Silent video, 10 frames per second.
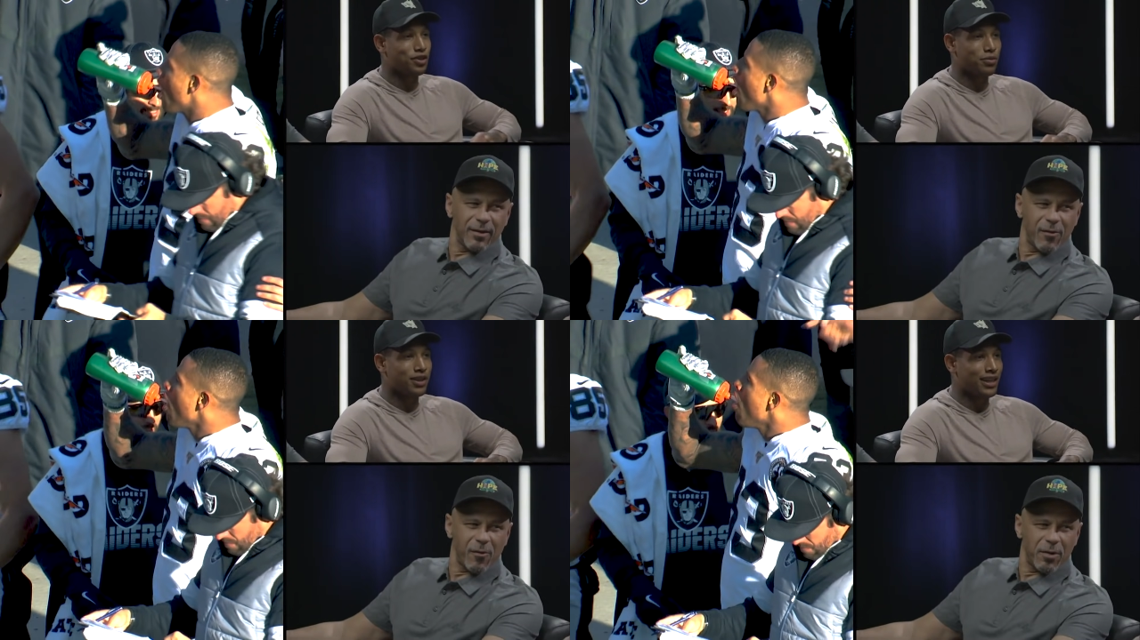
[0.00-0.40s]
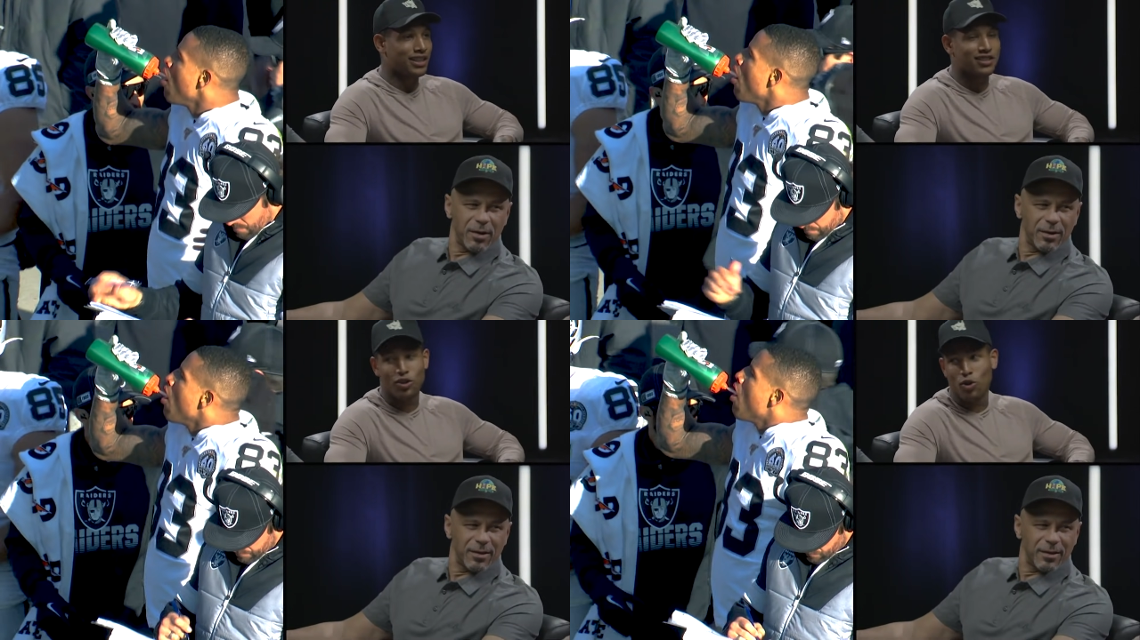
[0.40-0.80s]
Speaker 1: took me at
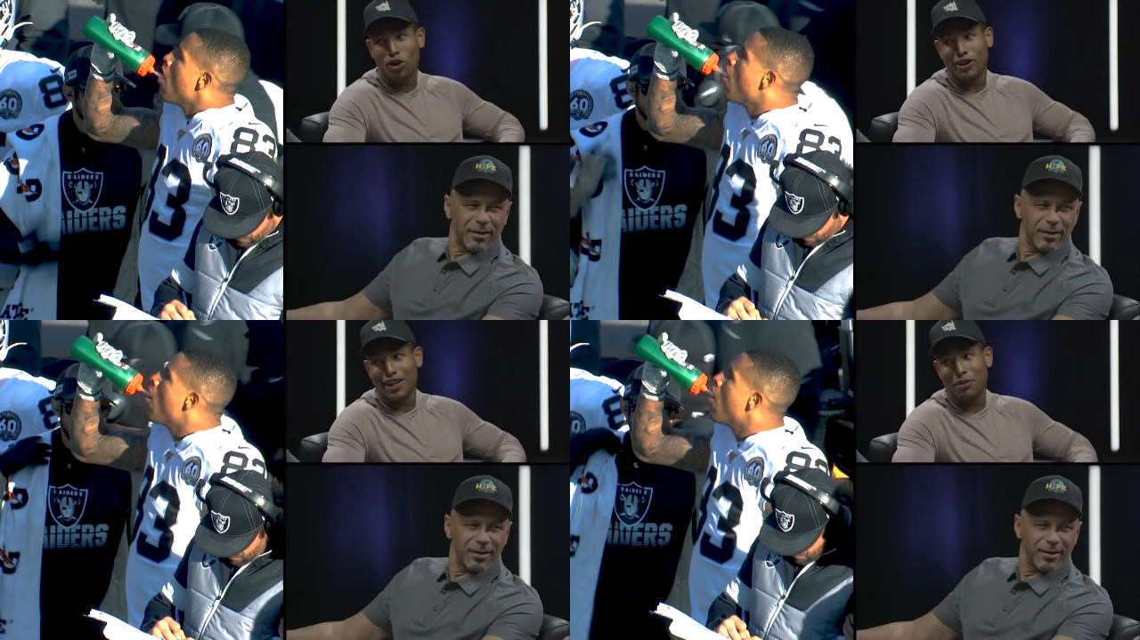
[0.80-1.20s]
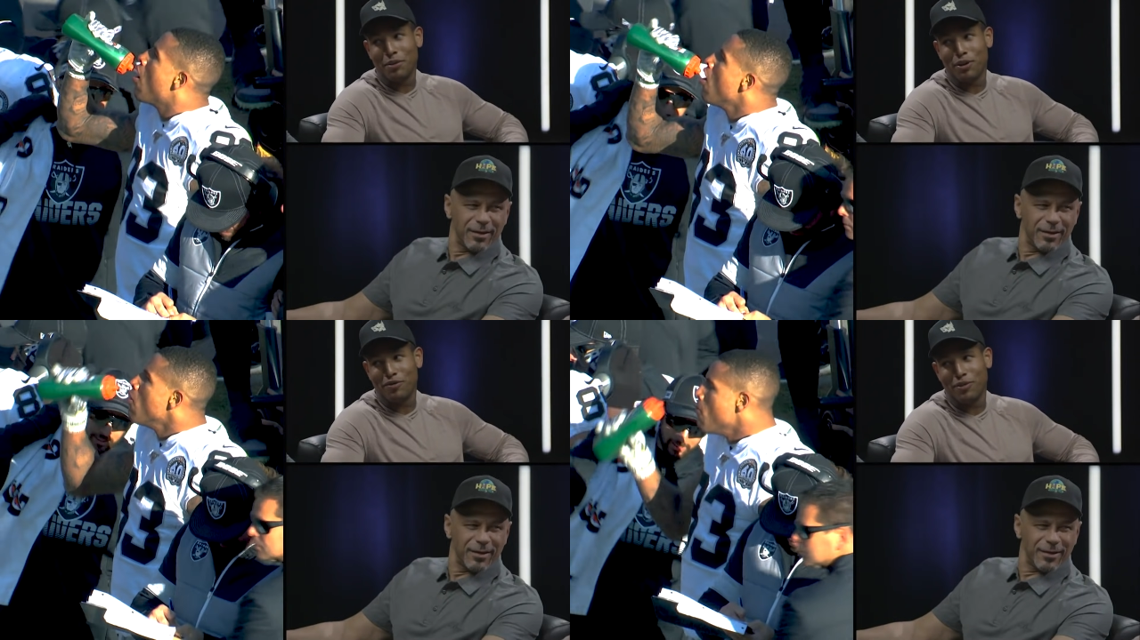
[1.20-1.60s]
least a quarter to get
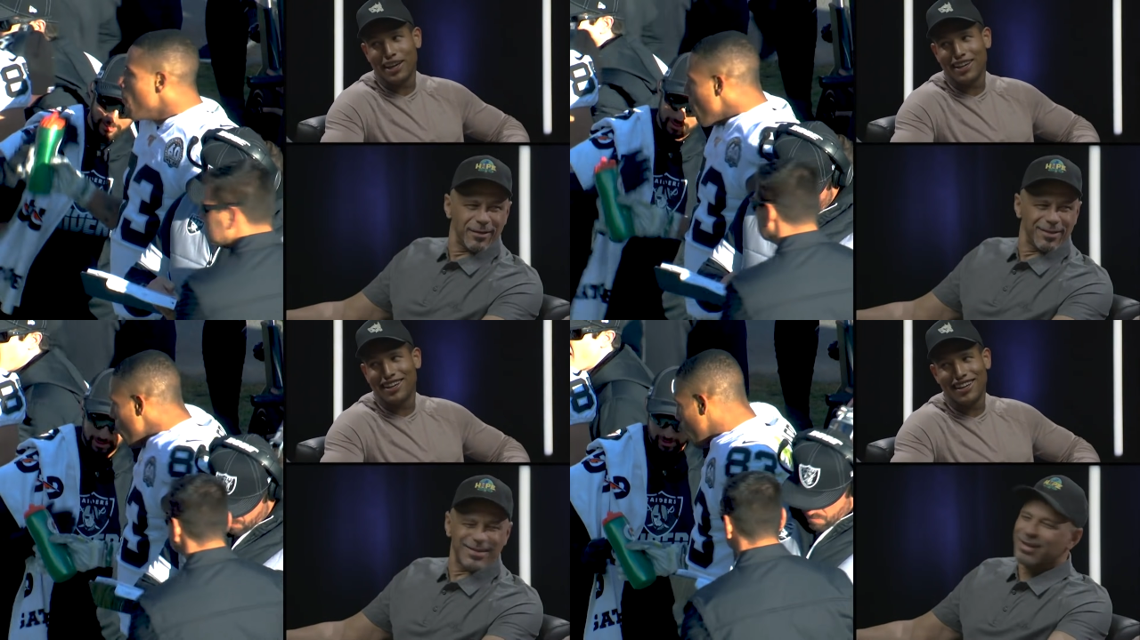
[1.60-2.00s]
my breath back. See,